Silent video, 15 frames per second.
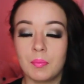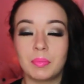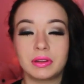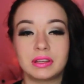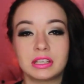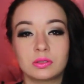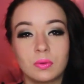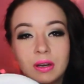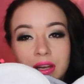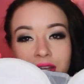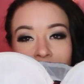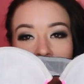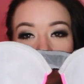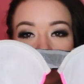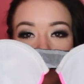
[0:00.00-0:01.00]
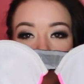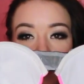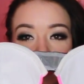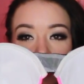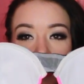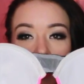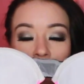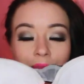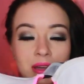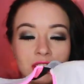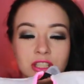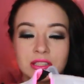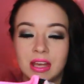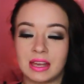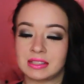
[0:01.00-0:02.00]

but this one isn't the push-up, it just